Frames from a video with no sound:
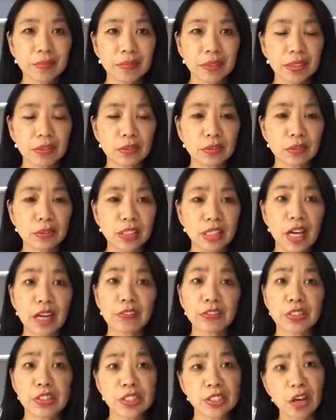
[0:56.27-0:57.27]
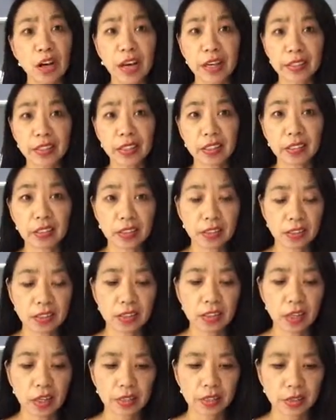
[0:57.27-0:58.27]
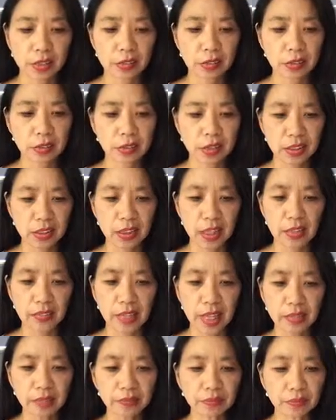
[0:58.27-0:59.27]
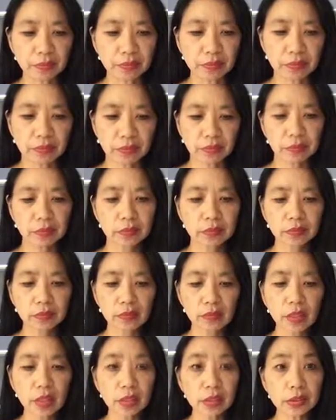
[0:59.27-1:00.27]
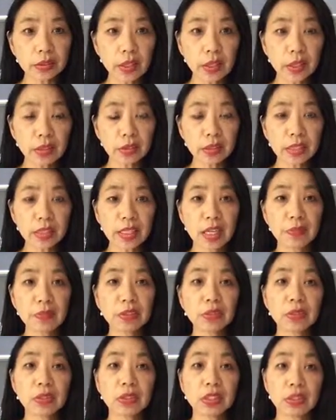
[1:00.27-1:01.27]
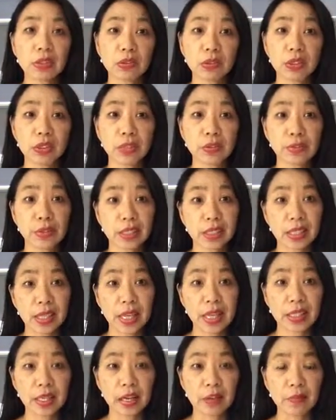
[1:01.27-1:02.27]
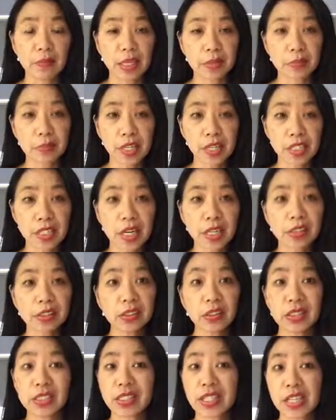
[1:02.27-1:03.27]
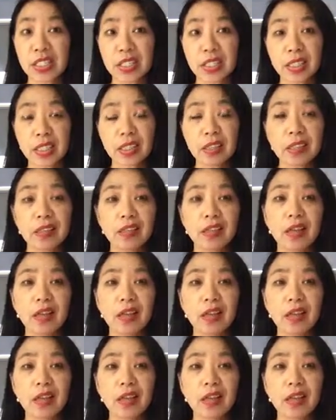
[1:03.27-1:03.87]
be looking after your diet and exercising and things like that. So lemon oil can also regulate our blood pressure, so it can actually